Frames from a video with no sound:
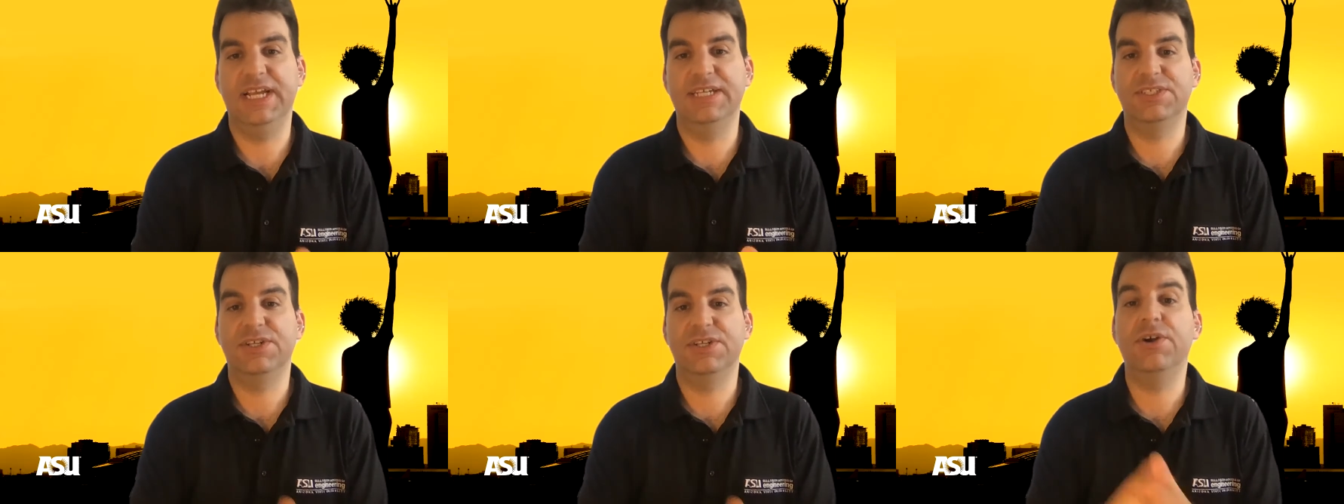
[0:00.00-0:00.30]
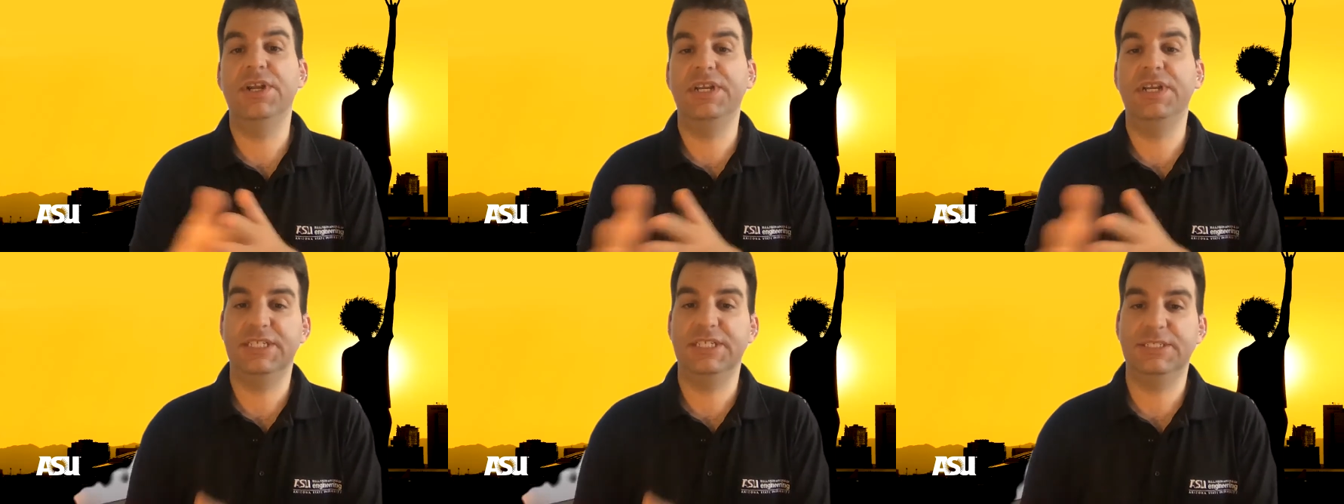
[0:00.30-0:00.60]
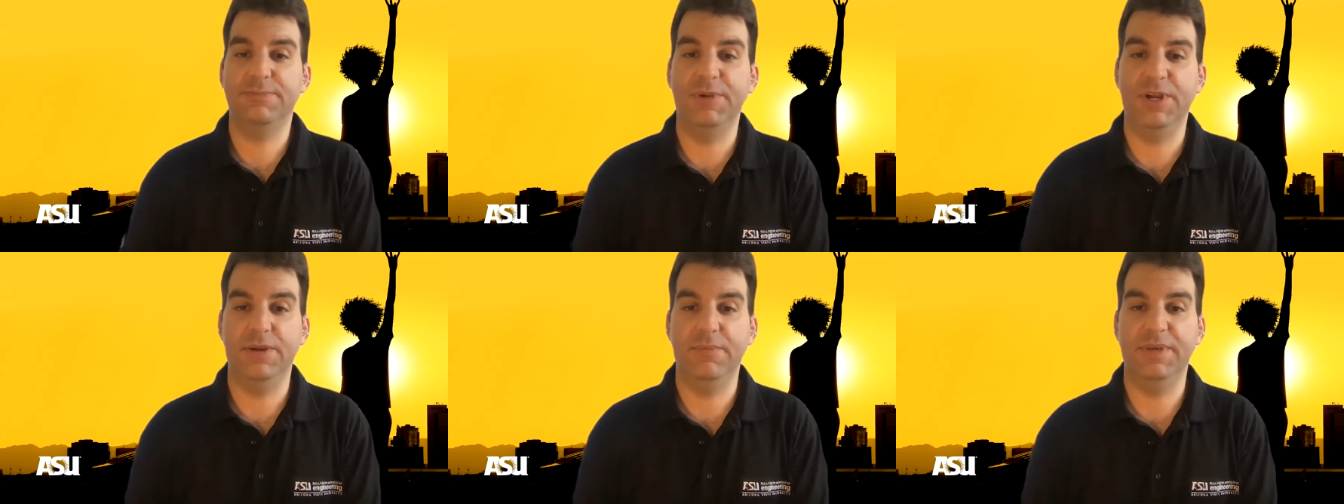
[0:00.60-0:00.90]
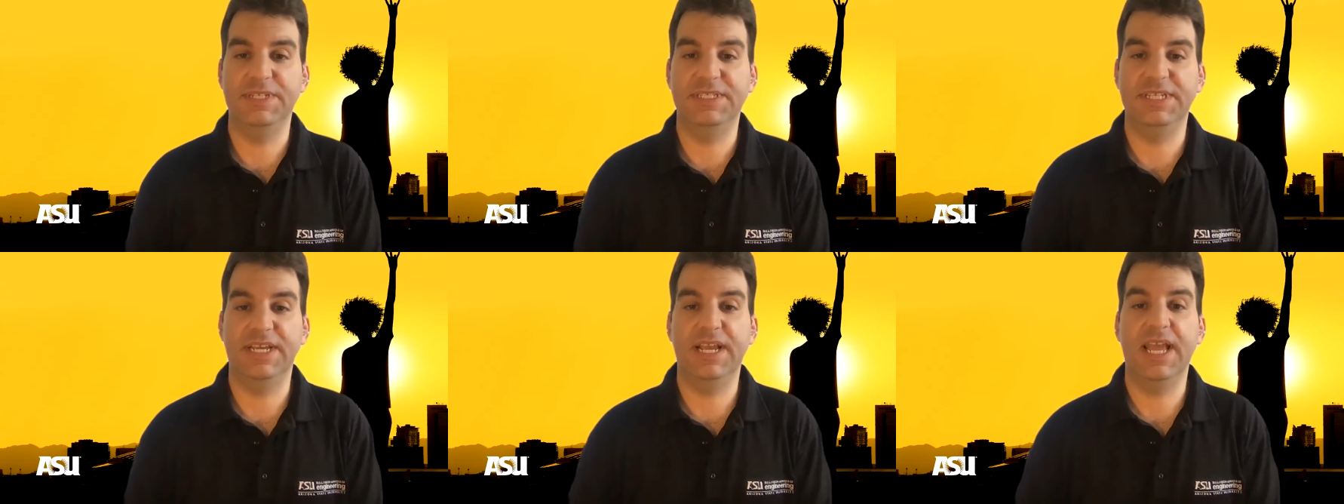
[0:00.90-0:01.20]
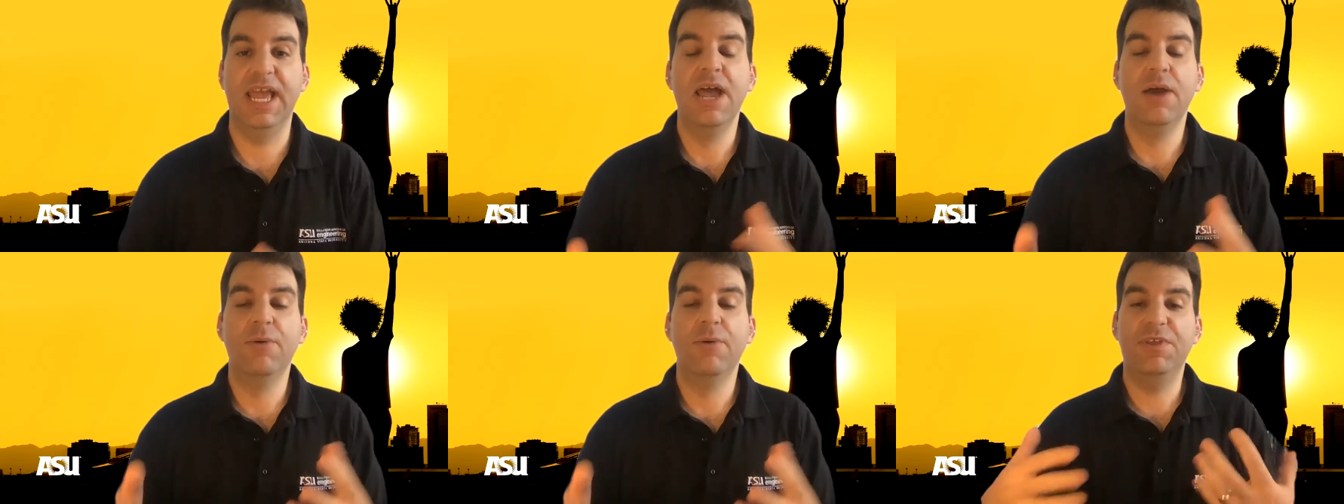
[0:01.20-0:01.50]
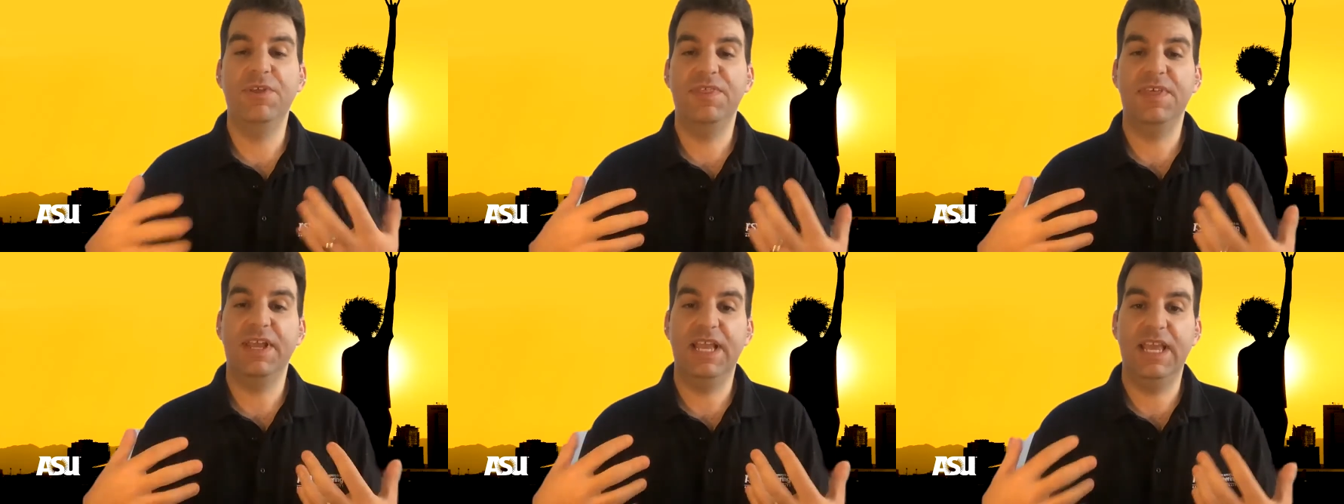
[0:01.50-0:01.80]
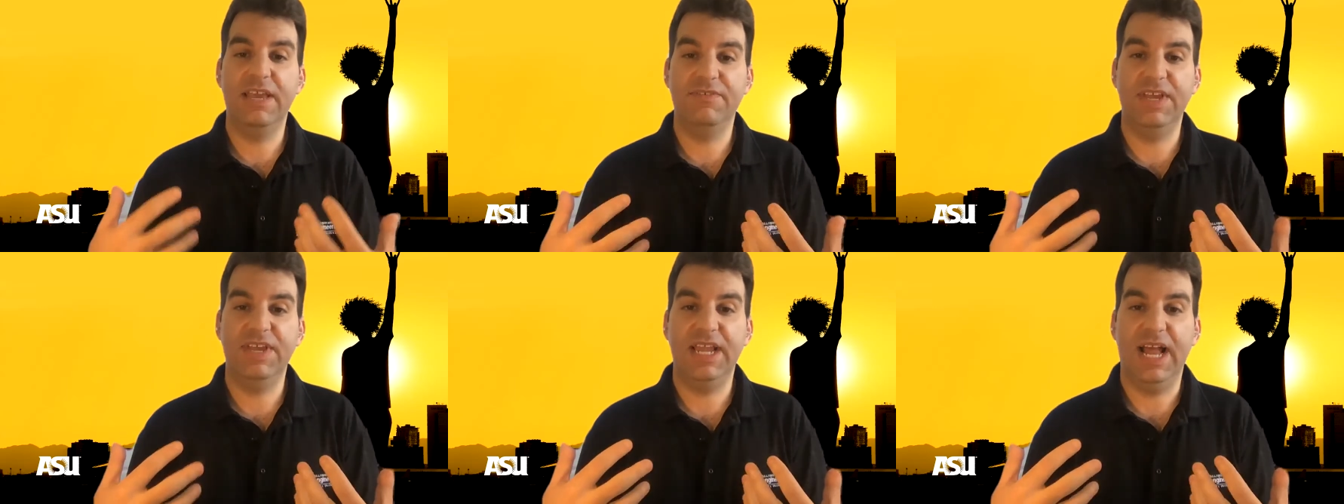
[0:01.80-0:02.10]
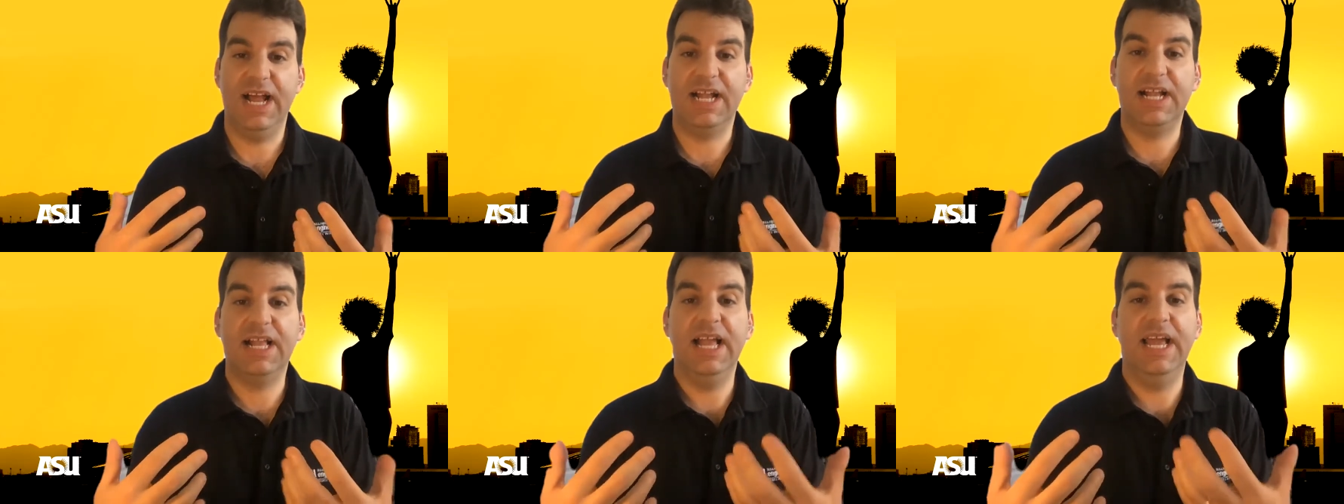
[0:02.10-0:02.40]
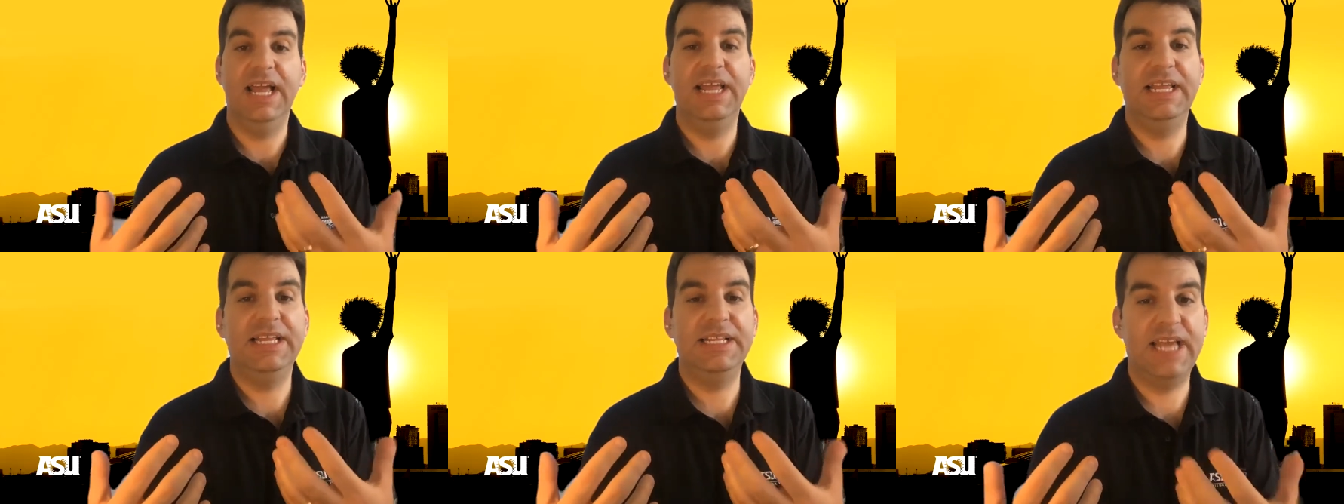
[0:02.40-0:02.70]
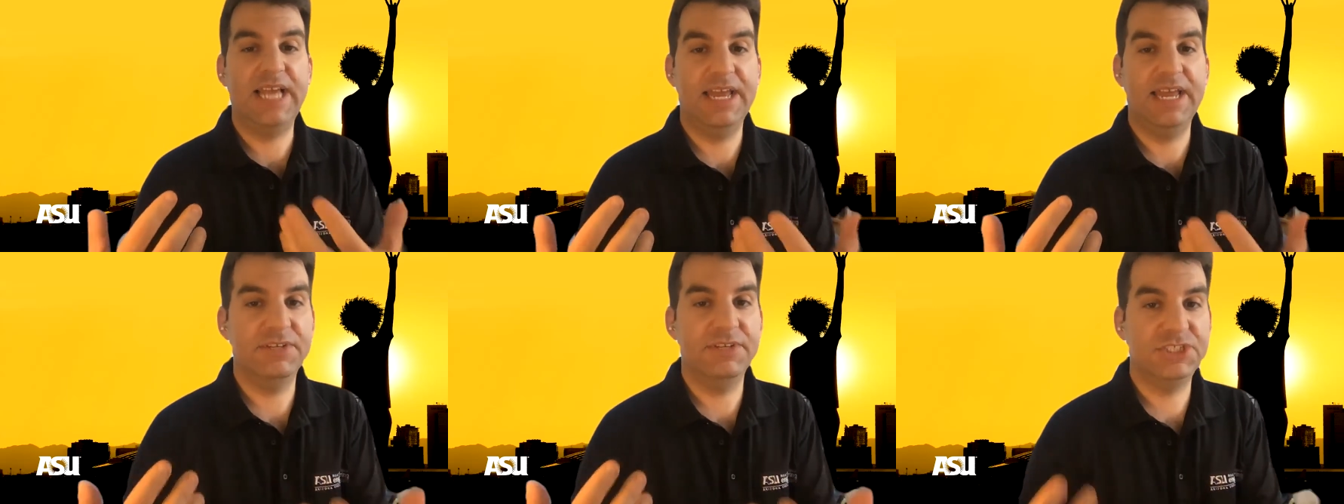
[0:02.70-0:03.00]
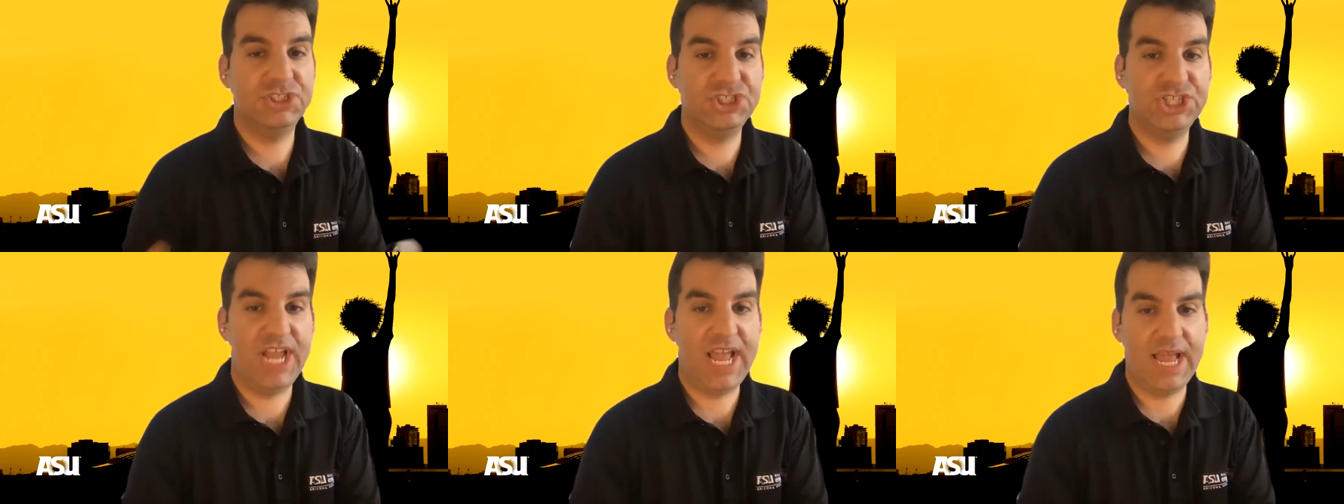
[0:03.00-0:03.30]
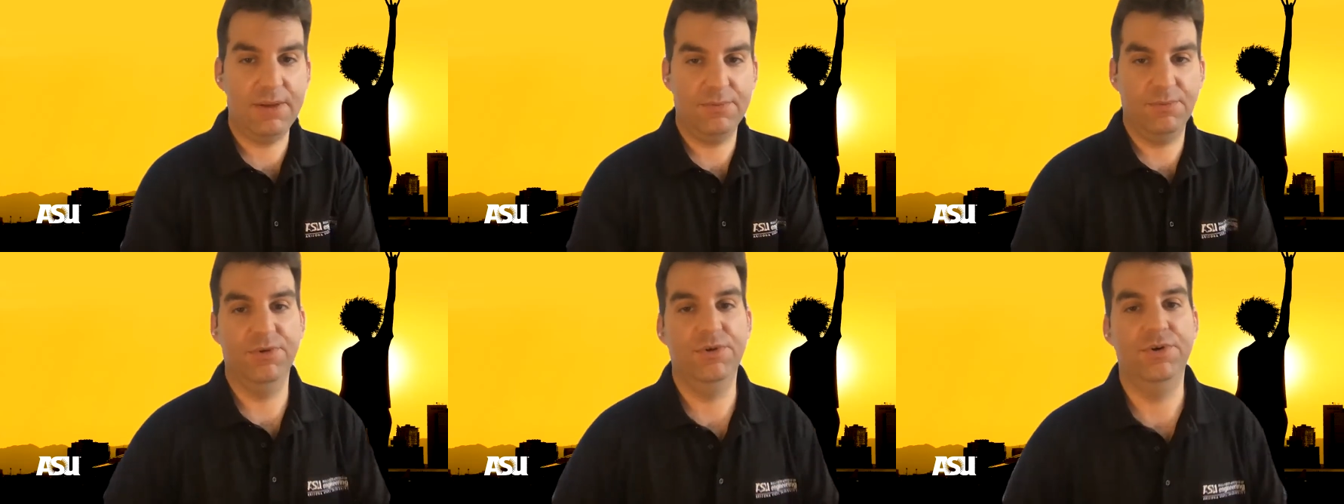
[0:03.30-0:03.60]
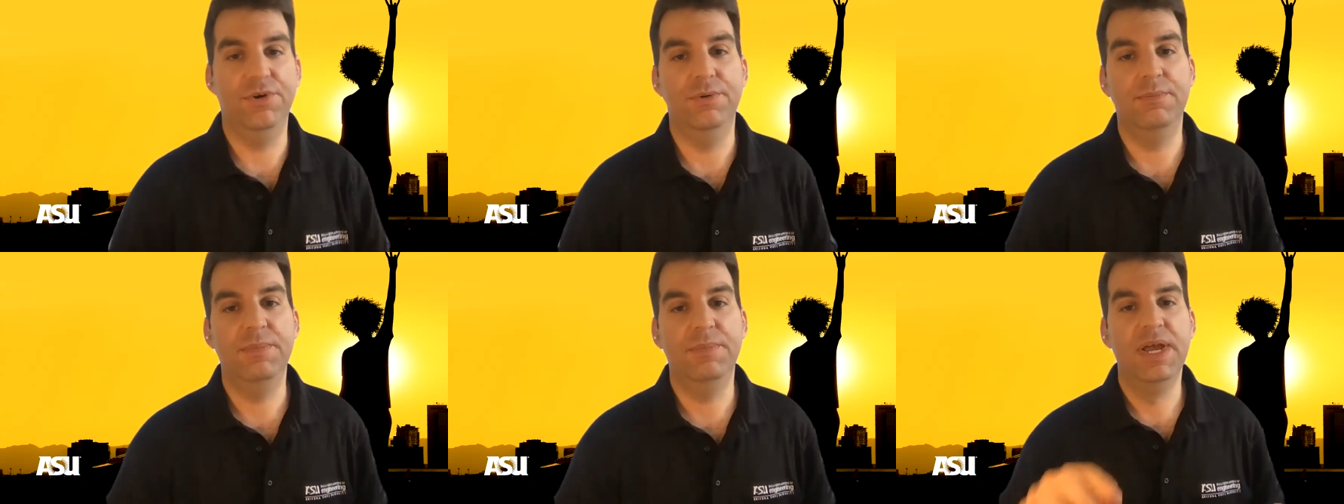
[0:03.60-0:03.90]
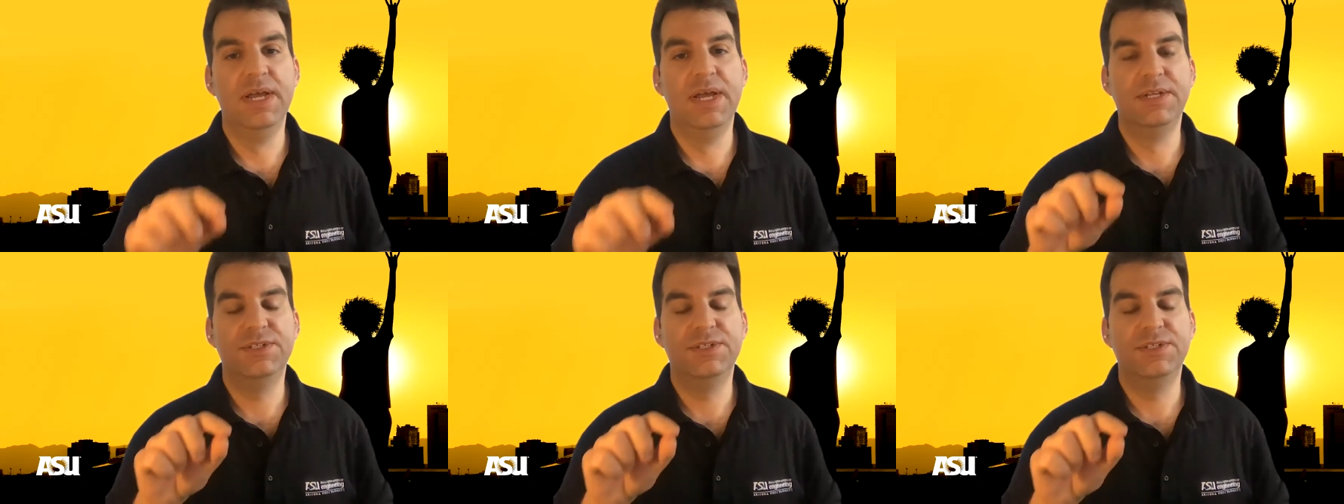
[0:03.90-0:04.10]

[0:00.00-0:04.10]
I started experimenting with giving a kind of a chat room